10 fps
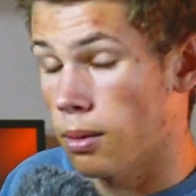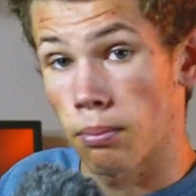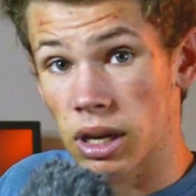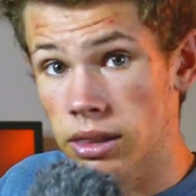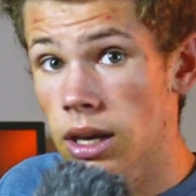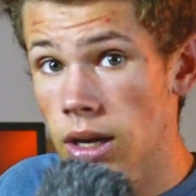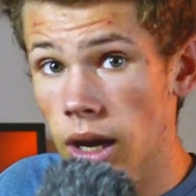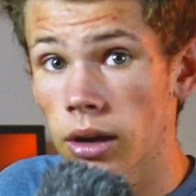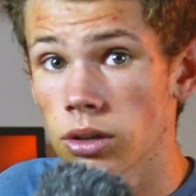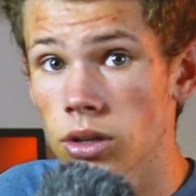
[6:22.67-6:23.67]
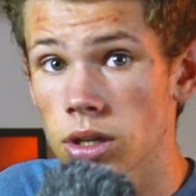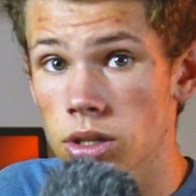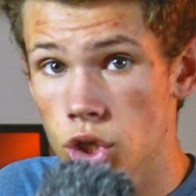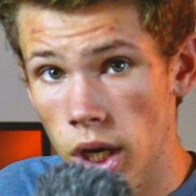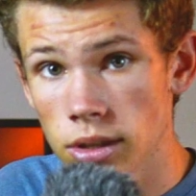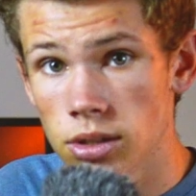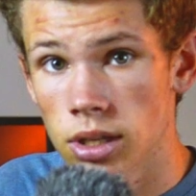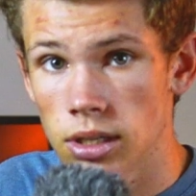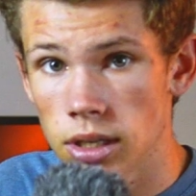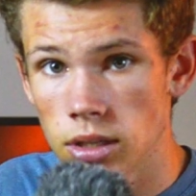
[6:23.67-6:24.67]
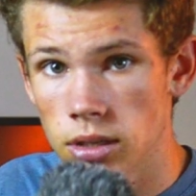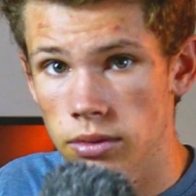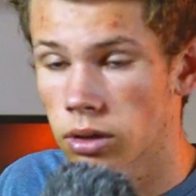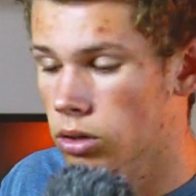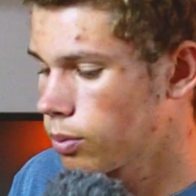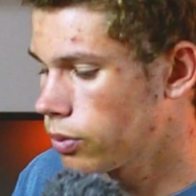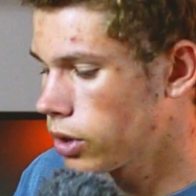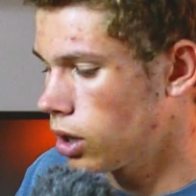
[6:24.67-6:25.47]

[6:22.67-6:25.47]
But then how you can change that interval,